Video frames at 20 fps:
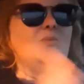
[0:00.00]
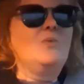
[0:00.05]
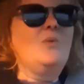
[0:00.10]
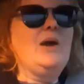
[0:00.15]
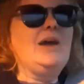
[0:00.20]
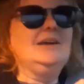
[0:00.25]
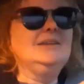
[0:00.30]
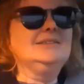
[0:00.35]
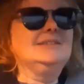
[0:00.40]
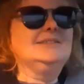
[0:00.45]

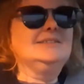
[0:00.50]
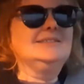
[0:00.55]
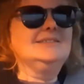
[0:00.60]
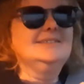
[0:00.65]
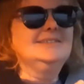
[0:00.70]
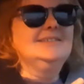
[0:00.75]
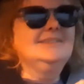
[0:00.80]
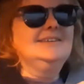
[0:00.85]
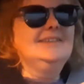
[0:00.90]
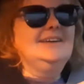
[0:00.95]
went
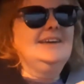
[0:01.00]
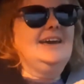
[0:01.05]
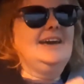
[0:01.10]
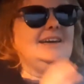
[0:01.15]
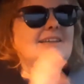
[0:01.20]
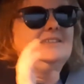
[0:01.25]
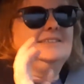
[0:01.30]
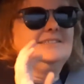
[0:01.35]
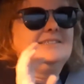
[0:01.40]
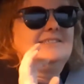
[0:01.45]

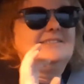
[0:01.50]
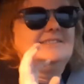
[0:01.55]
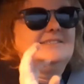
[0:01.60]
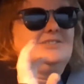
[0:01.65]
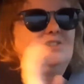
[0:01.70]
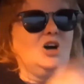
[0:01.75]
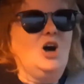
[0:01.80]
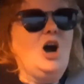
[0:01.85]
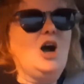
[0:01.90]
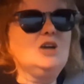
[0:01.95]
and
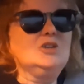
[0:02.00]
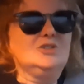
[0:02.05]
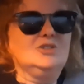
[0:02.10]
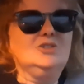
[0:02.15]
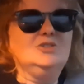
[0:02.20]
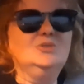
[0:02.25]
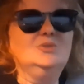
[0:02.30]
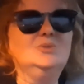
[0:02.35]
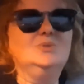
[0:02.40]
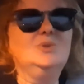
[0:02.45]
talked
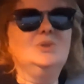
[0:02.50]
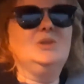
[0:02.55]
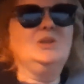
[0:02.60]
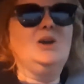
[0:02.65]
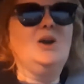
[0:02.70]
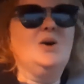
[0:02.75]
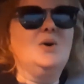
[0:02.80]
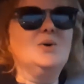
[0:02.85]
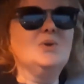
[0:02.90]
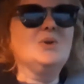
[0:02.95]
to
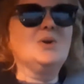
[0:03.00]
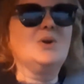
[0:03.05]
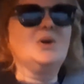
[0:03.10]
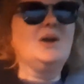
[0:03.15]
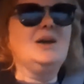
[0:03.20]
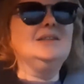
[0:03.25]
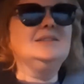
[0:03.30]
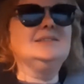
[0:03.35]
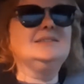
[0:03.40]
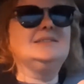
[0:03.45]
the owner
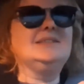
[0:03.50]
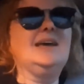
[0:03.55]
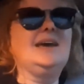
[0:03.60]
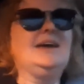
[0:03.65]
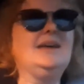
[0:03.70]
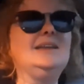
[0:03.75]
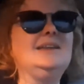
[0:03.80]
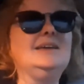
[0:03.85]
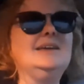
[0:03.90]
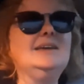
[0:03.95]
and
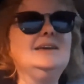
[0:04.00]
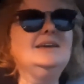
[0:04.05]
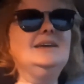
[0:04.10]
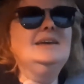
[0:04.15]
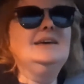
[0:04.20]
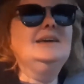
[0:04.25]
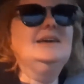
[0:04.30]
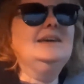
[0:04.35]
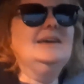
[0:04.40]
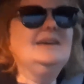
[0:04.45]
said,
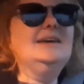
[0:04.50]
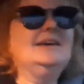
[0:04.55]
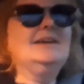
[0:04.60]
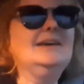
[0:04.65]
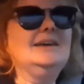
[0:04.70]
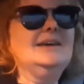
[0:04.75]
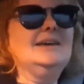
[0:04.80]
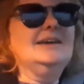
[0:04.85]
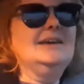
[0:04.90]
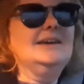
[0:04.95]

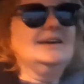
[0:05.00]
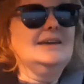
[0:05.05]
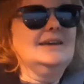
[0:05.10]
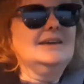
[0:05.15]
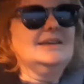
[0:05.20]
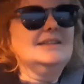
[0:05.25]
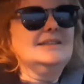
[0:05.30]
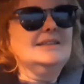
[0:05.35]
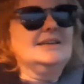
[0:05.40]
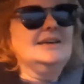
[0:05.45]

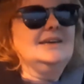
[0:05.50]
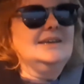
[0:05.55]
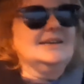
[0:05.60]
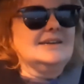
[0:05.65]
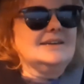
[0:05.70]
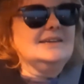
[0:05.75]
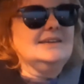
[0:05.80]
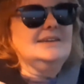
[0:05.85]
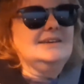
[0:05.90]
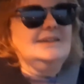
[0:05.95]
like,
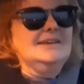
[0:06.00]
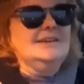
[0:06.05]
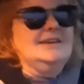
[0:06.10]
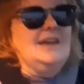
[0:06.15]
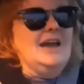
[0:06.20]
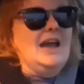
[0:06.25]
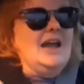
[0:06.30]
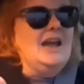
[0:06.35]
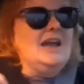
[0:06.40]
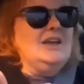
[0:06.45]

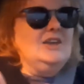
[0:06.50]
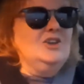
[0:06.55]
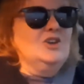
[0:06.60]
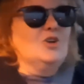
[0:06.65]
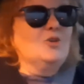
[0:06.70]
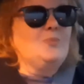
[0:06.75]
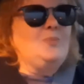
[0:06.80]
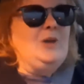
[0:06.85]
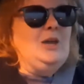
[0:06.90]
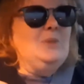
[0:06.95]

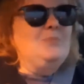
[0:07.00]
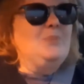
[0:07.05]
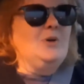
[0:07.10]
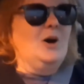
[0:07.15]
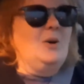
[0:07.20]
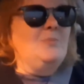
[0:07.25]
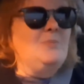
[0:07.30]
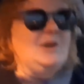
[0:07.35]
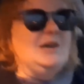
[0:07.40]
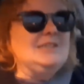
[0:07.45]
your
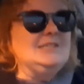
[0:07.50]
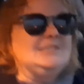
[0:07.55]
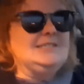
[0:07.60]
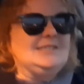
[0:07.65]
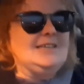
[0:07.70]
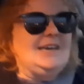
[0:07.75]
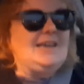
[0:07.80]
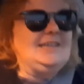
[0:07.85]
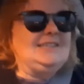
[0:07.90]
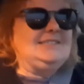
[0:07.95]
people miss
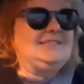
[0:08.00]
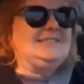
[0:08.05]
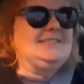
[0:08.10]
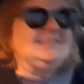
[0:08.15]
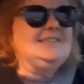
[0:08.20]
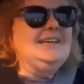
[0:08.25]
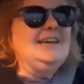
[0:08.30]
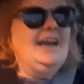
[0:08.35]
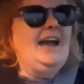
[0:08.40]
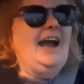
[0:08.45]
this.
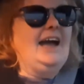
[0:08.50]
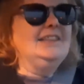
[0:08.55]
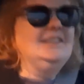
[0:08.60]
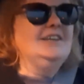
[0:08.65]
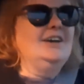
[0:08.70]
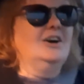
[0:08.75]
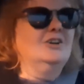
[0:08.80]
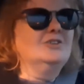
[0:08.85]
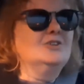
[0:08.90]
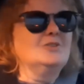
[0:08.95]
And
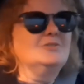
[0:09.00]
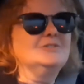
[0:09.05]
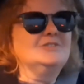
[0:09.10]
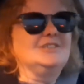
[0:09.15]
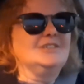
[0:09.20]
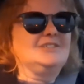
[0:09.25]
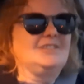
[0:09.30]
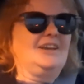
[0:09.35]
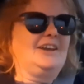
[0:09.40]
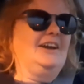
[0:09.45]
the owner was
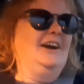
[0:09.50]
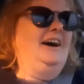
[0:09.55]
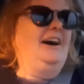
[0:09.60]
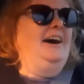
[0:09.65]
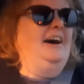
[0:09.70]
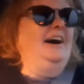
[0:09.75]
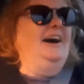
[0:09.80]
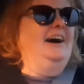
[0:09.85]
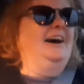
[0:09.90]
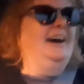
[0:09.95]
just like,
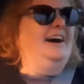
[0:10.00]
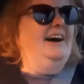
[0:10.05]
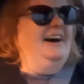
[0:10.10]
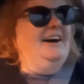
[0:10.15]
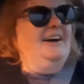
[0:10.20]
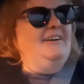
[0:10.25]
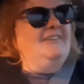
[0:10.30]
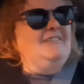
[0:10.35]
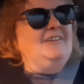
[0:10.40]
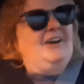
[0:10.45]

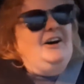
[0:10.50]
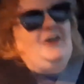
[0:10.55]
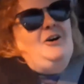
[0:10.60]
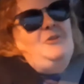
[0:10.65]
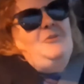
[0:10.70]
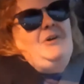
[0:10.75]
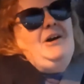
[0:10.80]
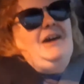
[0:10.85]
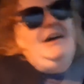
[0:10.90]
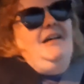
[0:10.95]
oh
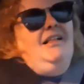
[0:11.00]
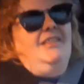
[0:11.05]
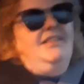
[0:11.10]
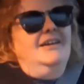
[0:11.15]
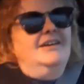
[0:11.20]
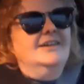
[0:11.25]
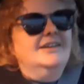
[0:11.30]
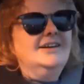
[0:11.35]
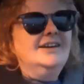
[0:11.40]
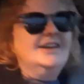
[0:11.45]

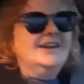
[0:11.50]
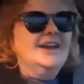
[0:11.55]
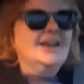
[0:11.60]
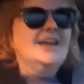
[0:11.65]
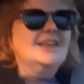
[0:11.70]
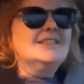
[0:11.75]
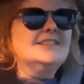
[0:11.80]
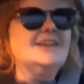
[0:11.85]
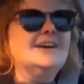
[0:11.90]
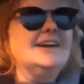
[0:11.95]
well.
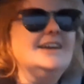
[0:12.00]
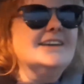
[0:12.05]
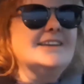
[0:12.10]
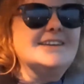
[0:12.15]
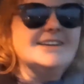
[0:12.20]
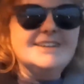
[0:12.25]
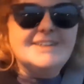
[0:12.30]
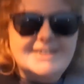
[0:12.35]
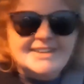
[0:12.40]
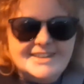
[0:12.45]
Like,
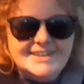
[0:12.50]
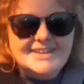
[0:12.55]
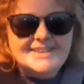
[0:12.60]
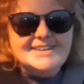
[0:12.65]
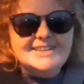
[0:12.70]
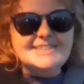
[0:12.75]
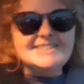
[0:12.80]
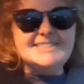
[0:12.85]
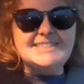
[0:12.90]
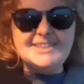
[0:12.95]

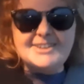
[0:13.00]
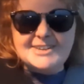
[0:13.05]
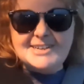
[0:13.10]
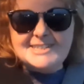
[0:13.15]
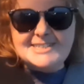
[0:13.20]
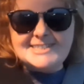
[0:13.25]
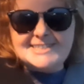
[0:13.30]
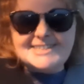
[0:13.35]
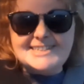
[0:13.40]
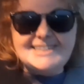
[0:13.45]

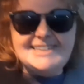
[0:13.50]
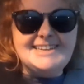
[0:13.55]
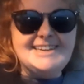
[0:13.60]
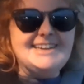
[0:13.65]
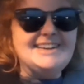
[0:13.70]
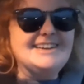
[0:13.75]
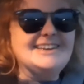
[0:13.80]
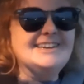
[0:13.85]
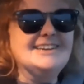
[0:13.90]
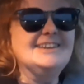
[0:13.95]
seriously,